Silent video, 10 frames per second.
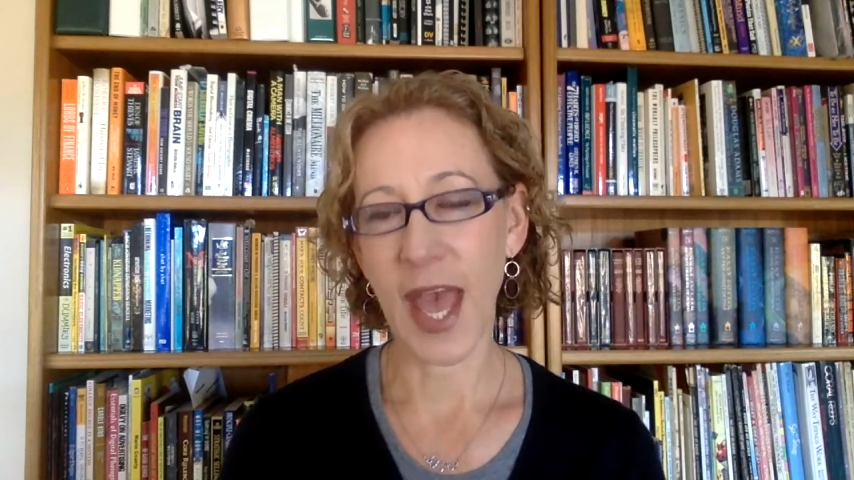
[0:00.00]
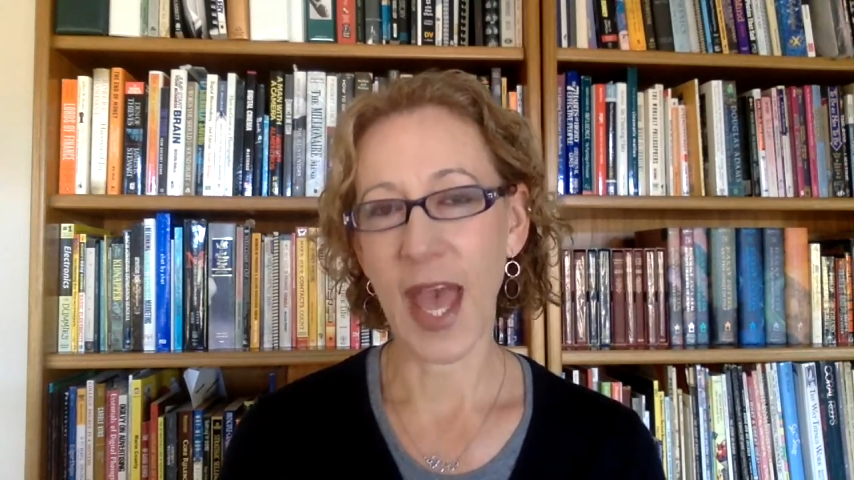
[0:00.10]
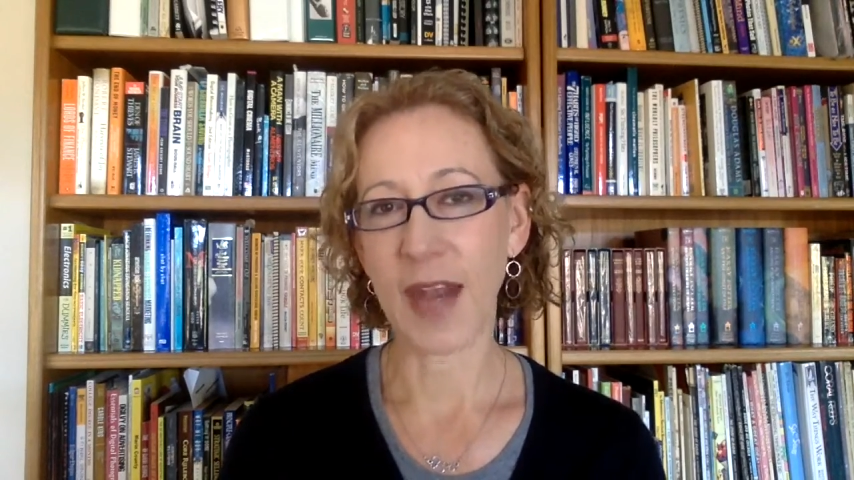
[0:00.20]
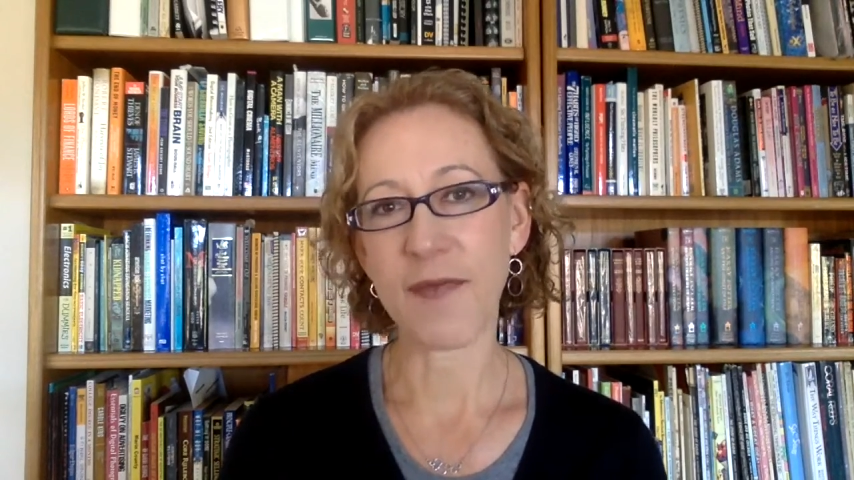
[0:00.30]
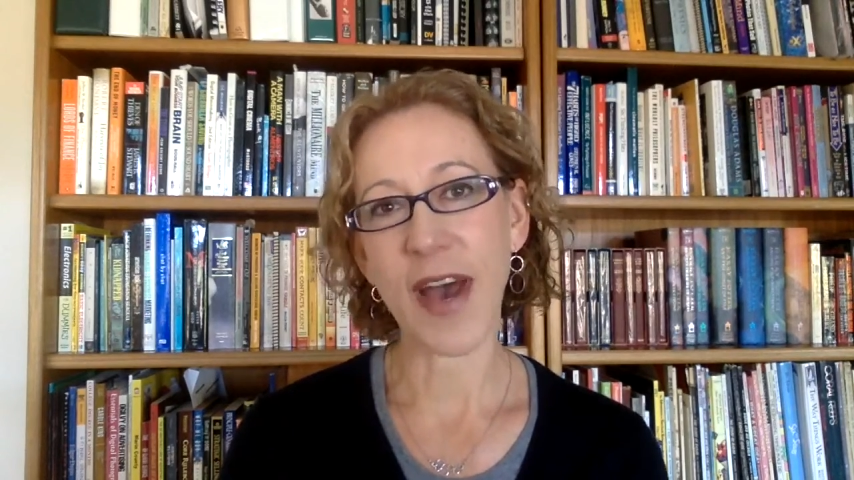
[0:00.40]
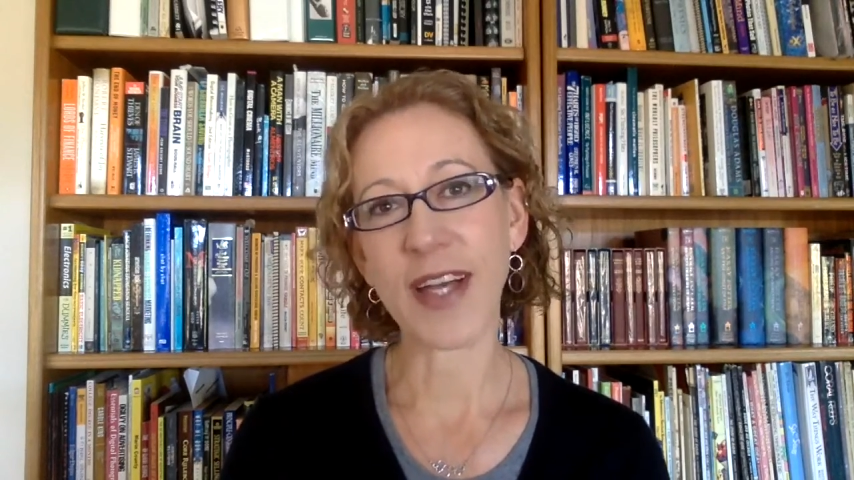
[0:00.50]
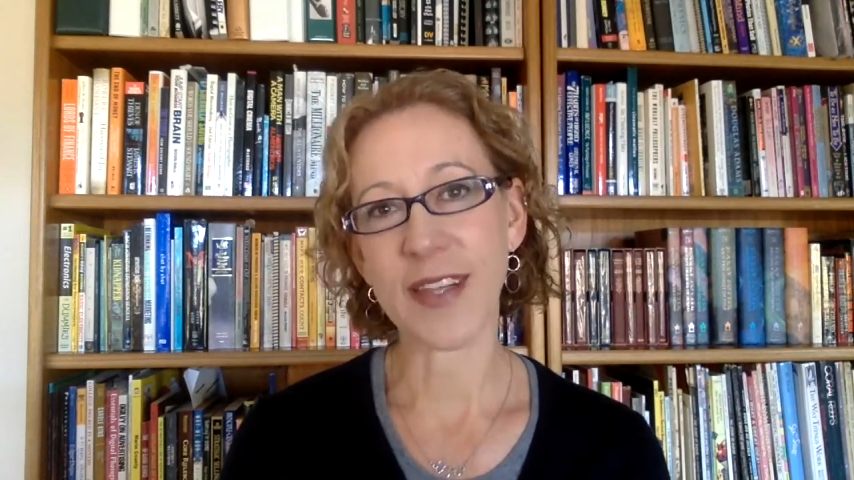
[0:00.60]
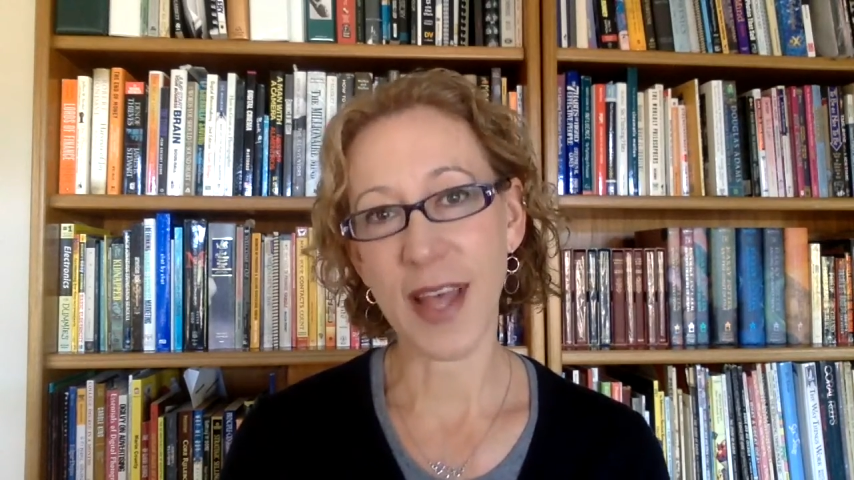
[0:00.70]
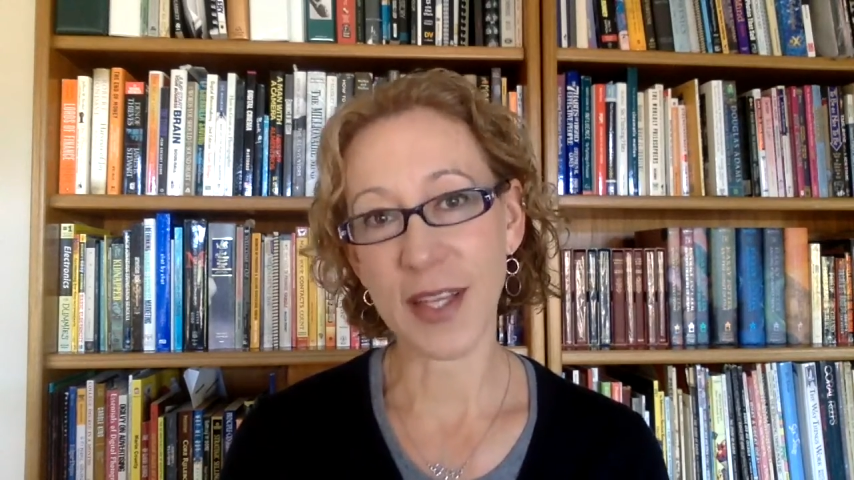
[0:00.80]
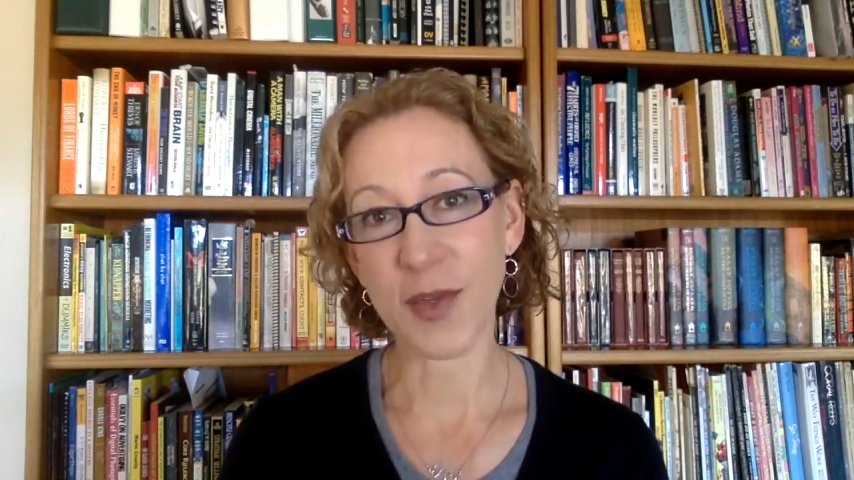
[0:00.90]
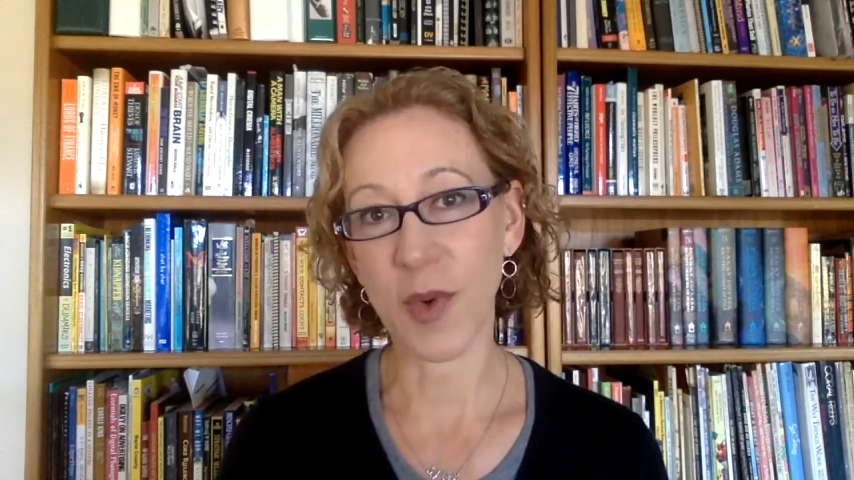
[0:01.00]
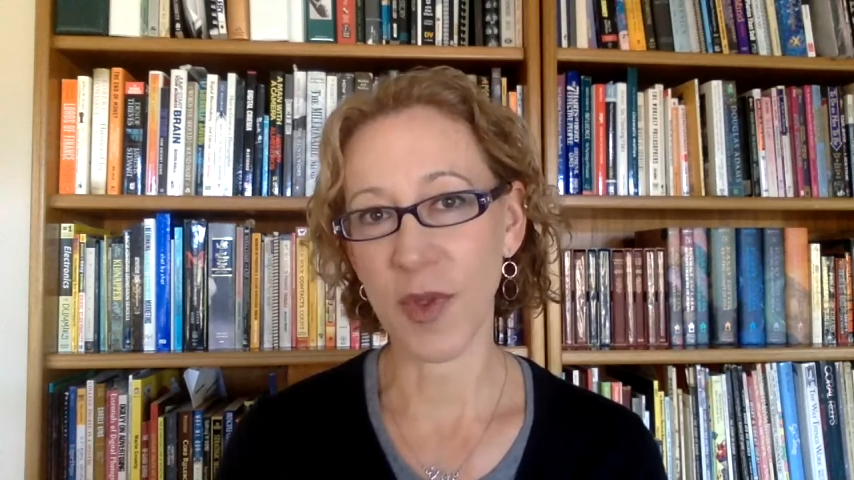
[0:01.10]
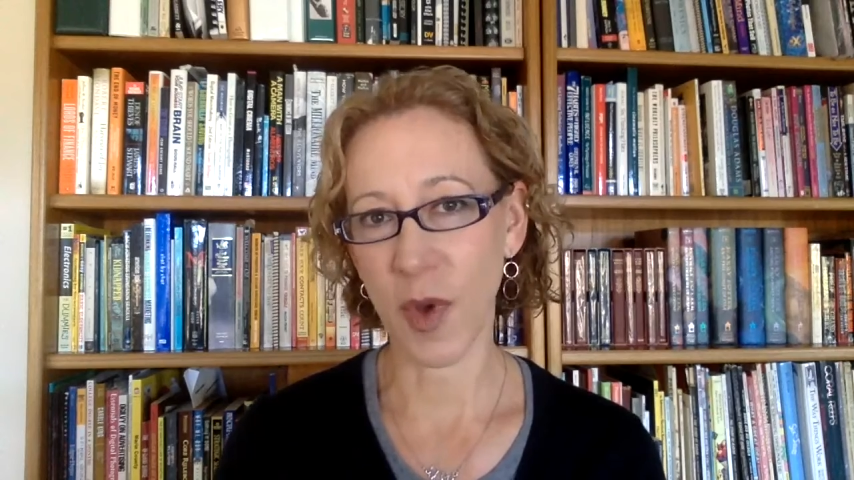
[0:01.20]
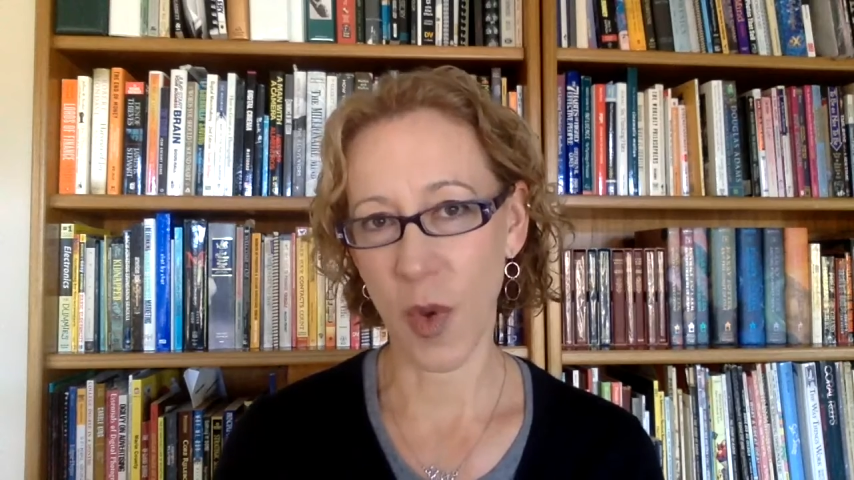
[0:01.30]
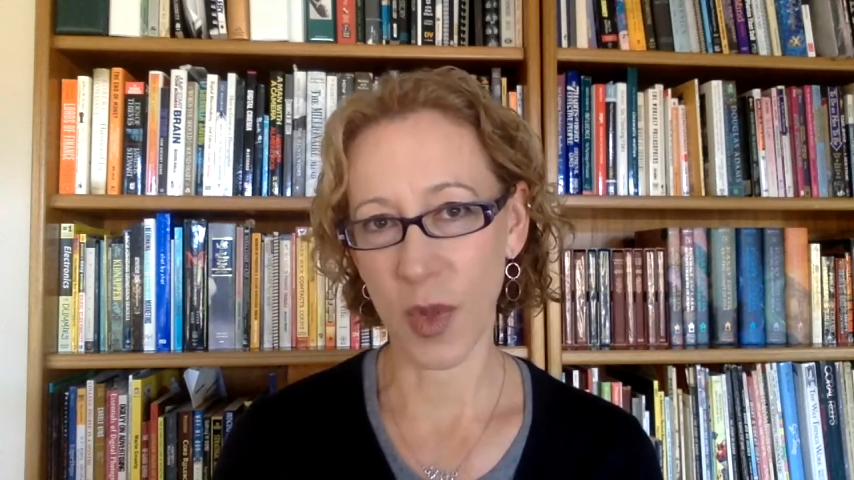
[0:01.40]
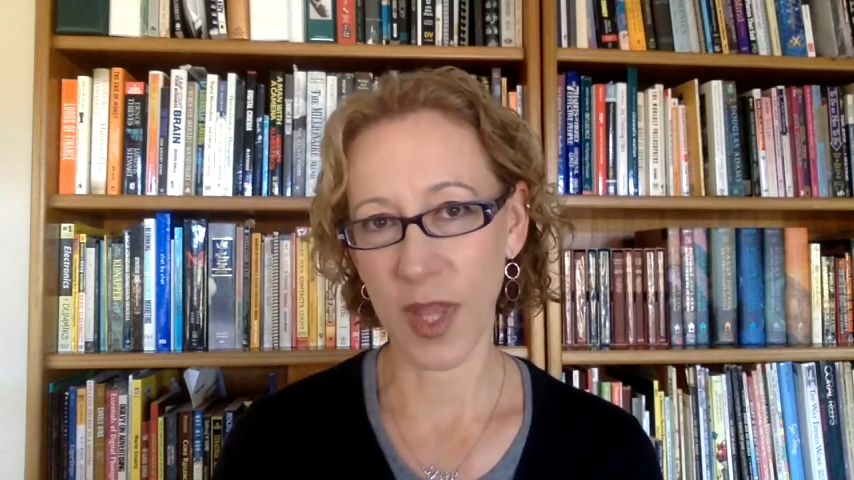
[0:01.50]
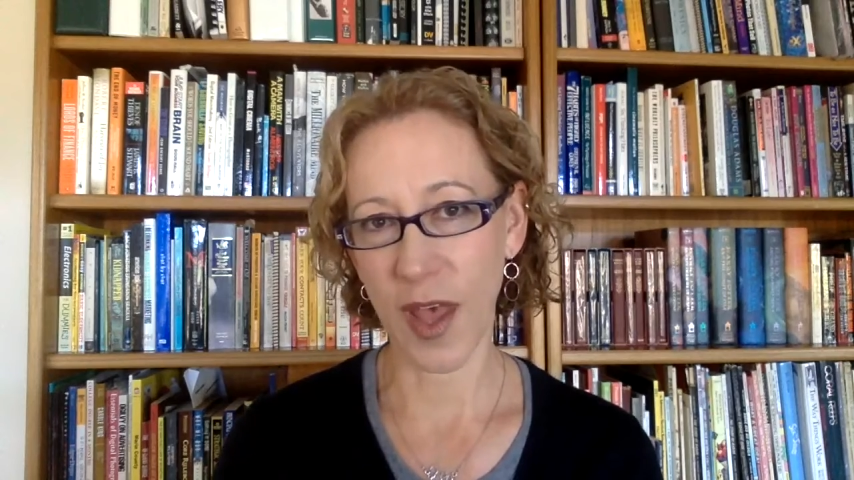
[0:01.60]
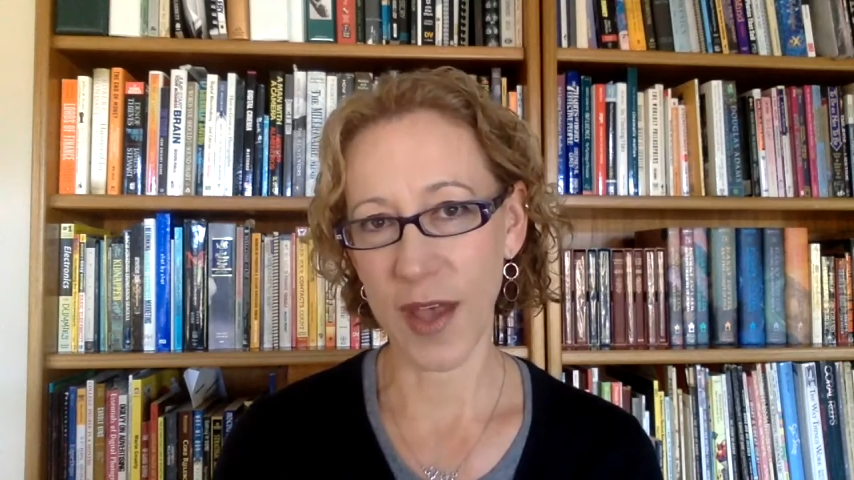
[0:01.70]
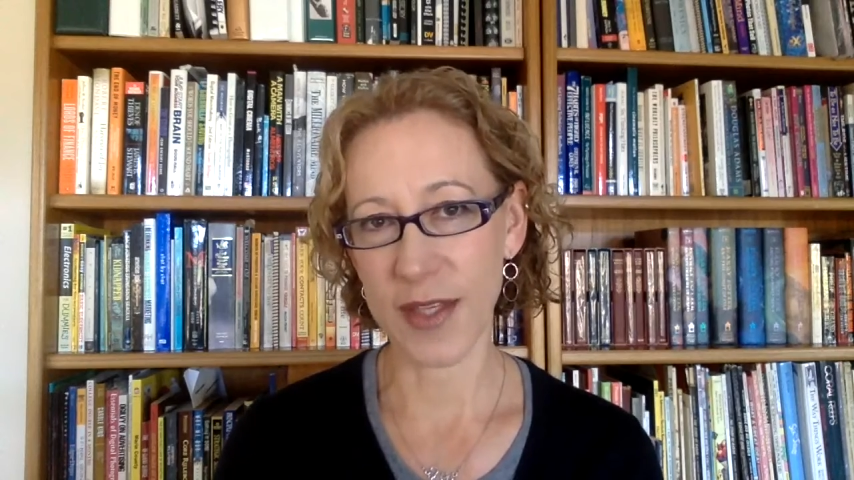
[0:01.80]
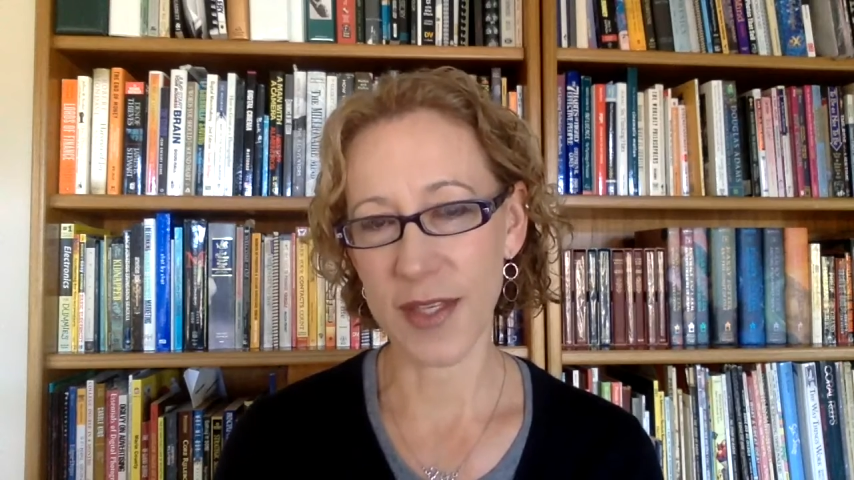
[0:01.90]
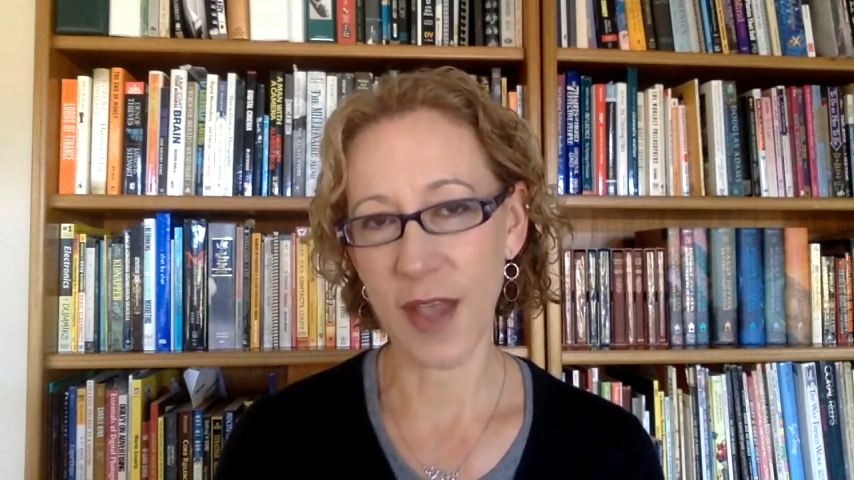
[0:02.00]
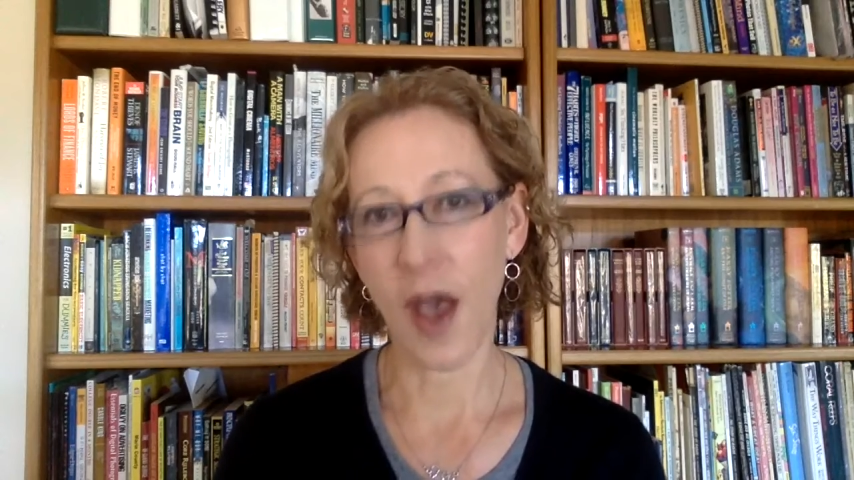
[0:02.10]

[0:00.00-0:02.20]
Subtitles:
And in fact, that's where the gold lies.